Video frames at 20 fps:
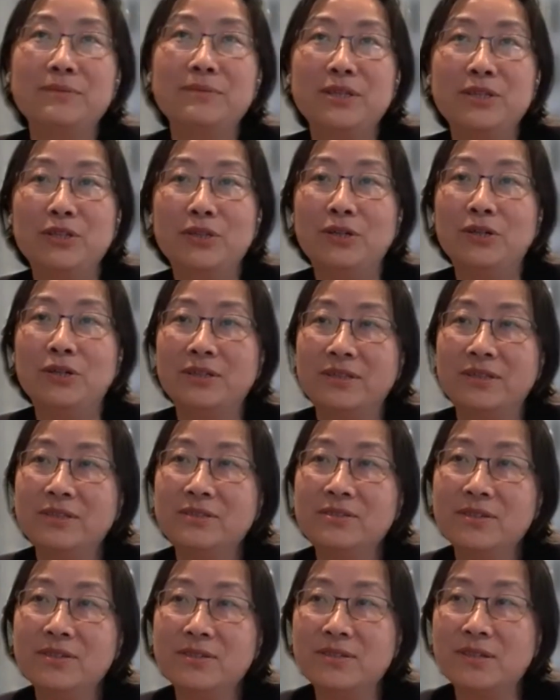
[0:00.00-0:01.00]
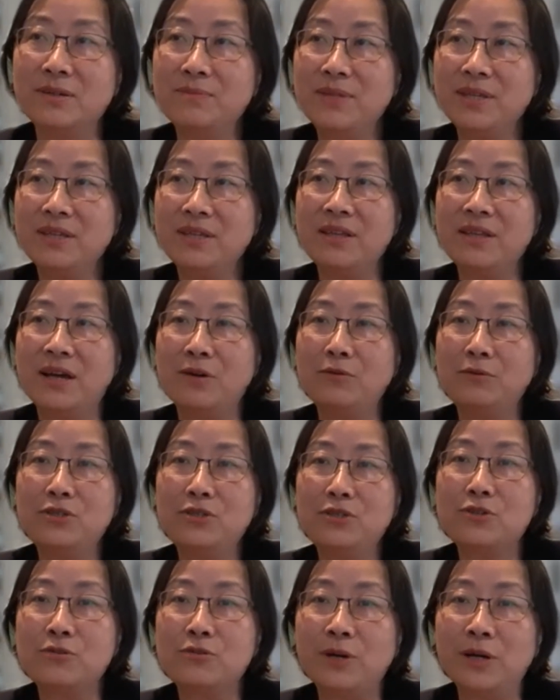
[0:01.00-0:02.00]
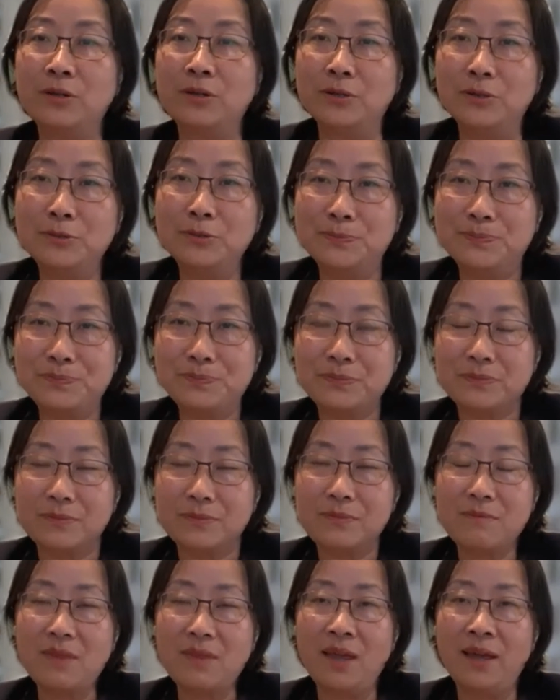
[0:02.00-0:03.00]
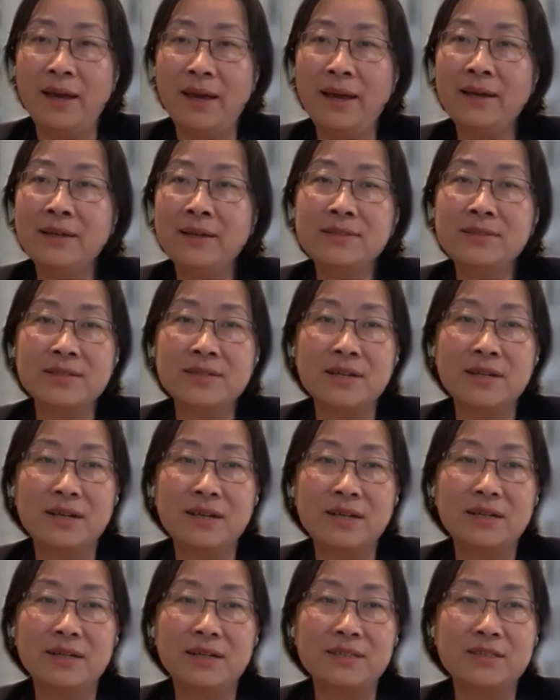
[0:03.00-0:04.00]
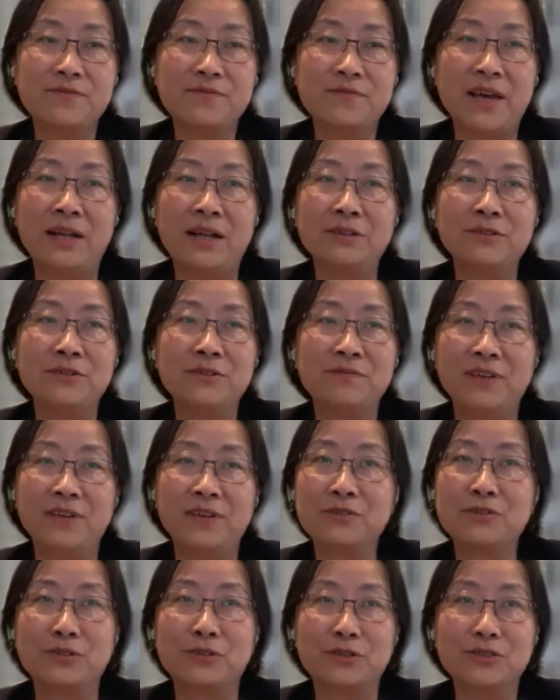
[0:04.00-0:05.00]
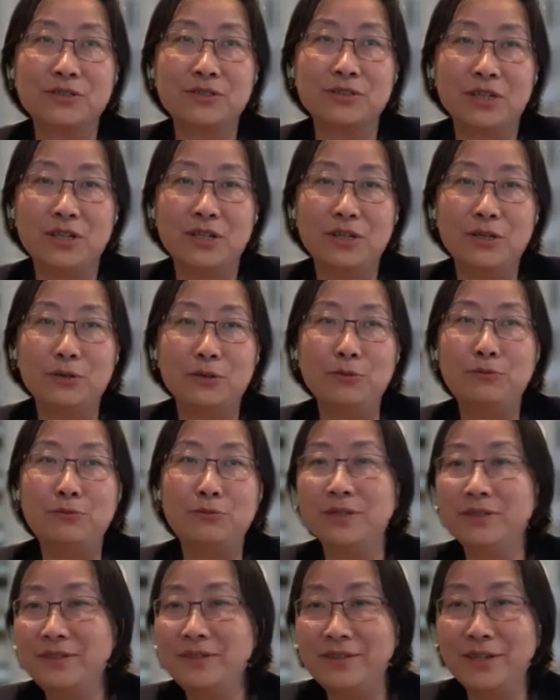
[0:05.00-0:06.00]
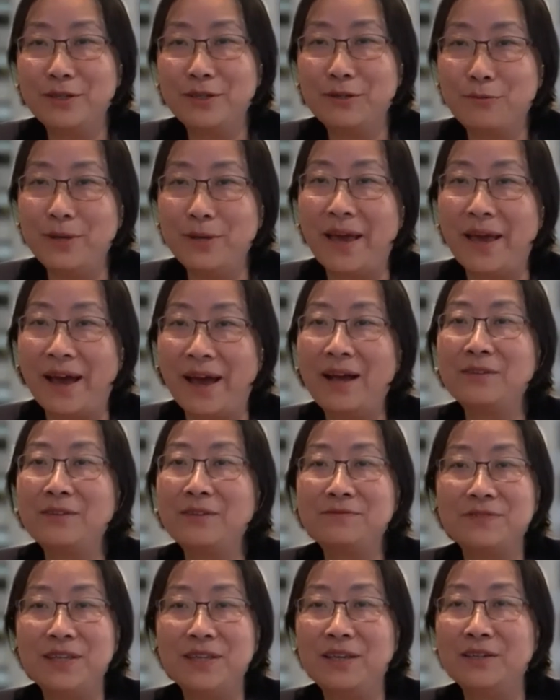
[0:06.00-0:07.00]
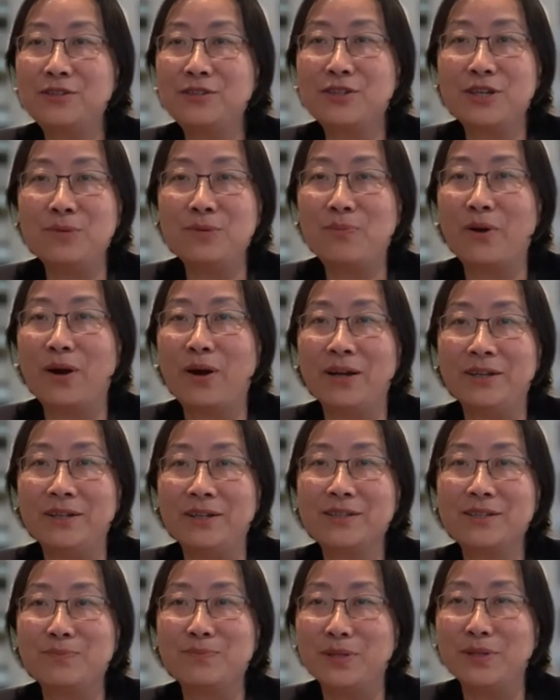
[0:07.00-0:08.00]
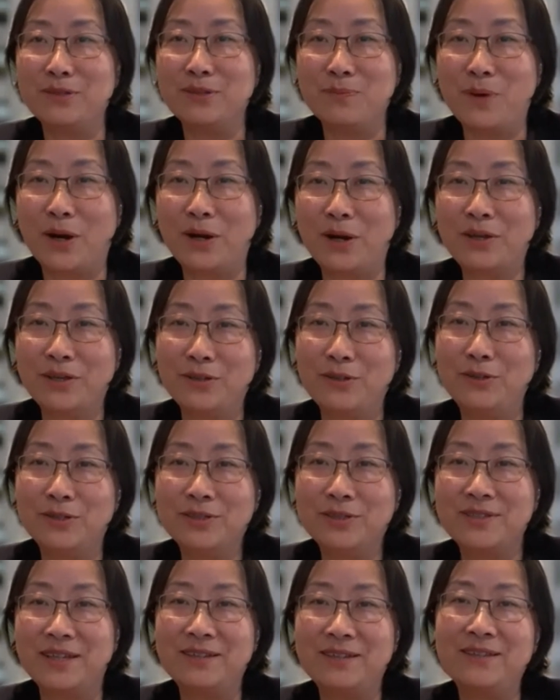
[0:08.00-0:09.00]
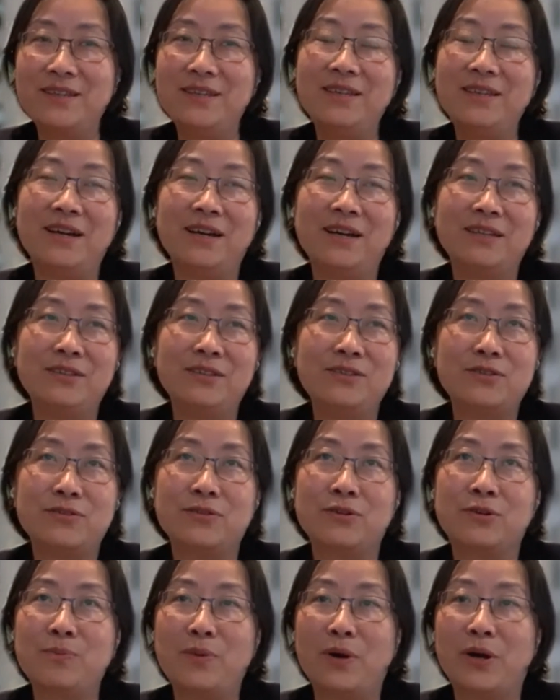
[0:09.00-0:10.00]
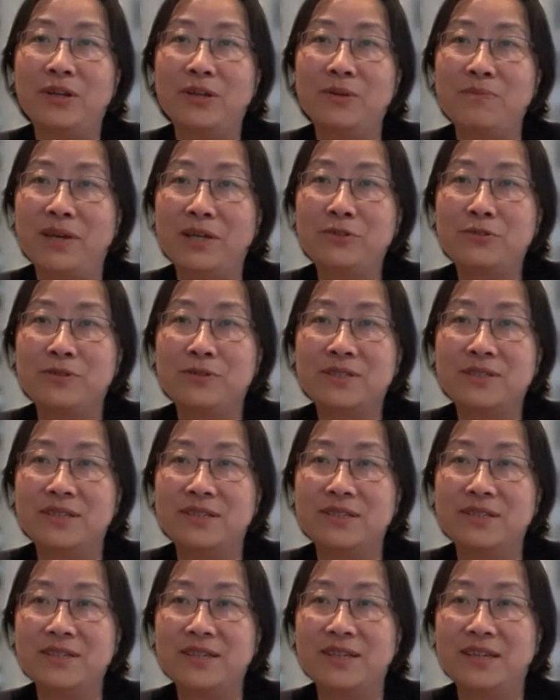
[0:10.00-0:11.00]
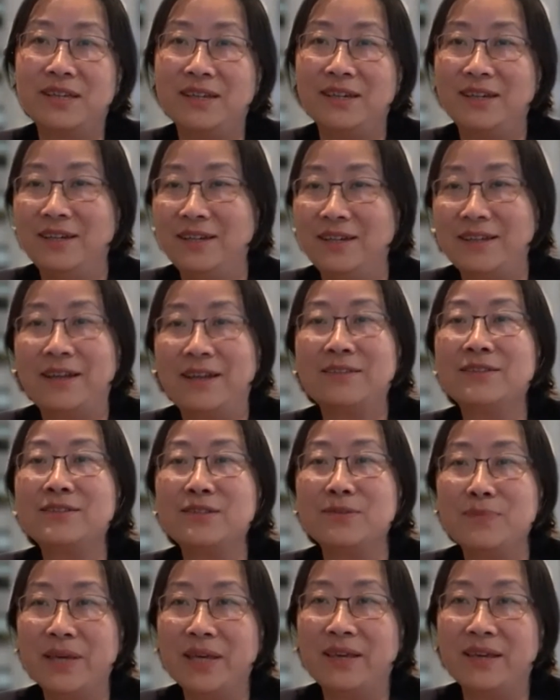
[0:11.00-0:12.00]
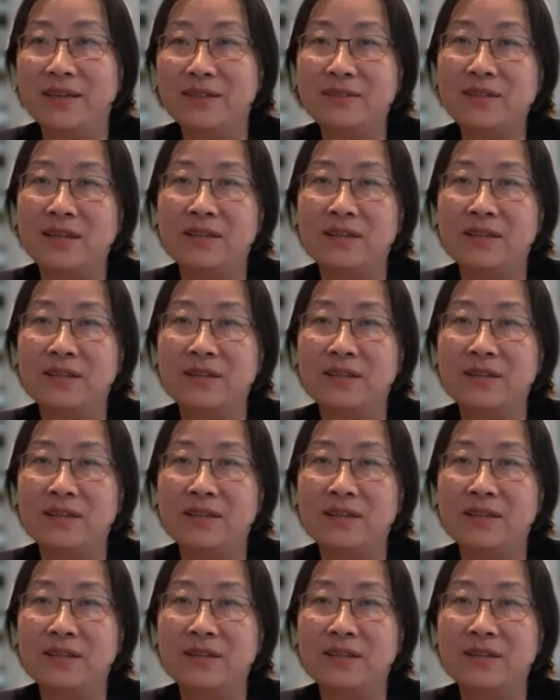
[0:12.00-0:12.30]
I mean, look, this is something that we struggle as value investors who really think we have ESG products, but the market looks at these third-party metrics and say that doesn't make